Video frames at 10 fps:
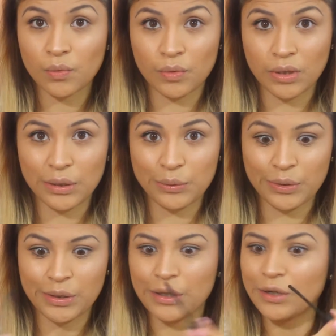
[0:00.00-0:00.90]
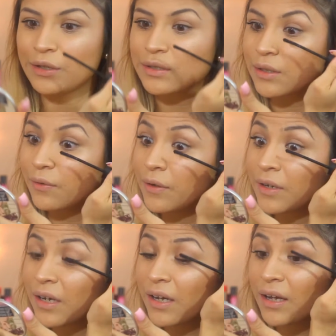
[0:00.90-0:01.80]
really good, so
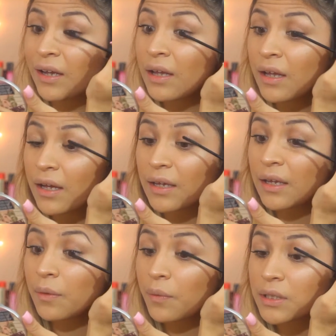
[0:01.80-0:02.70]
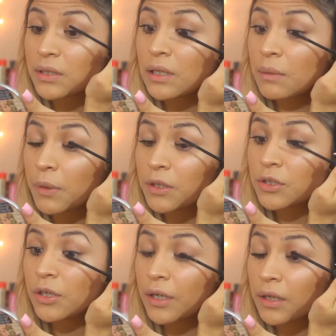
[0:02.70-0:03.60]
I can't wait to keep on
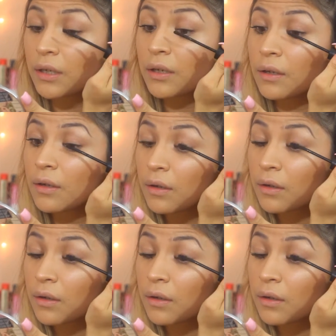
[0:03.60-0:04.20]
trying it.